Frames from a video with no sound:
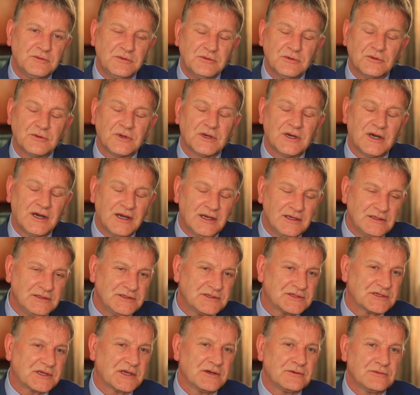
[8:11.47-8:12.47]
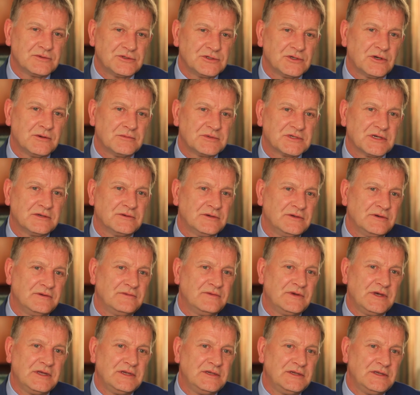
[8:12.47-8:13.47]
we will get highly skilled jobs out at
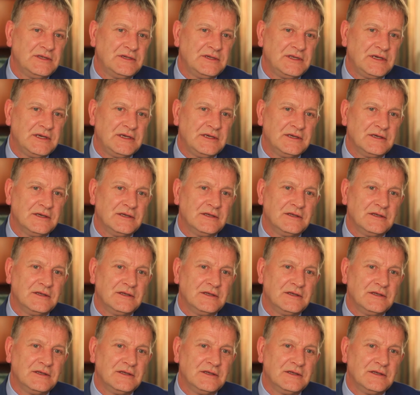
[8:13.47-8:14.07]
the end of the day.